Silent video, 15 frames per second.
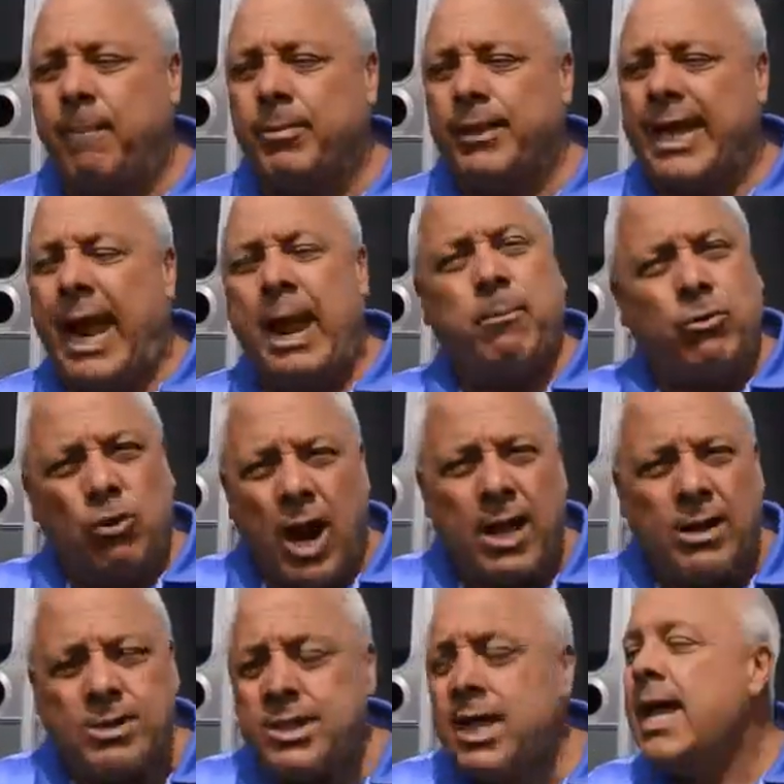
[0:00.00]

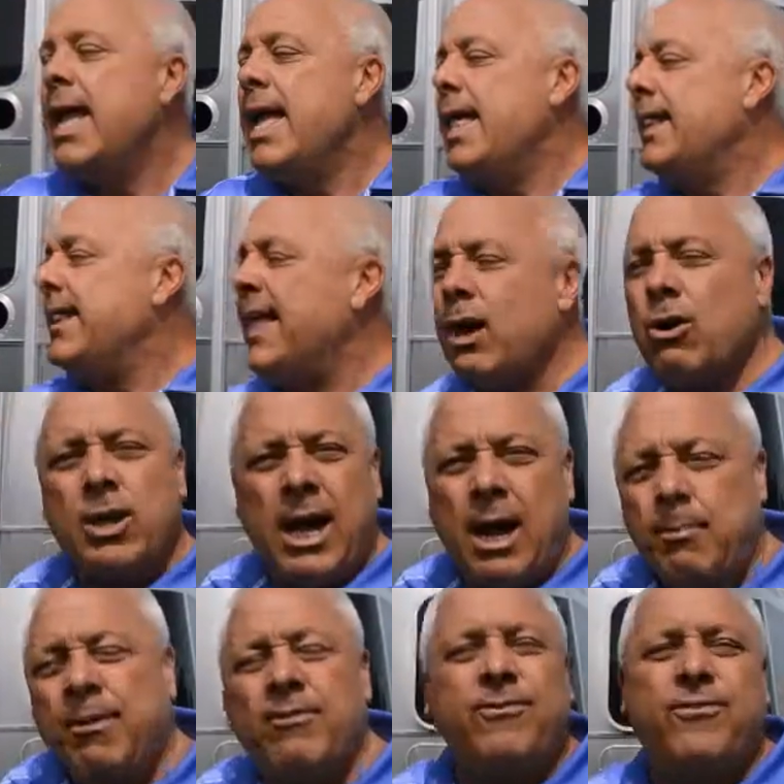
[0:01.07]
campgrounds, they'll come
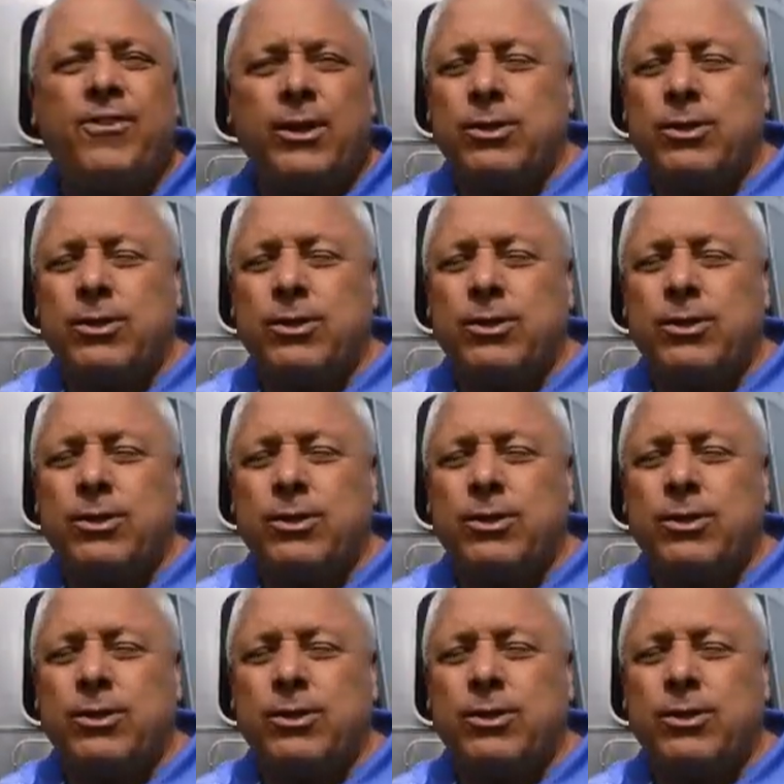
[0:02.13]
and fill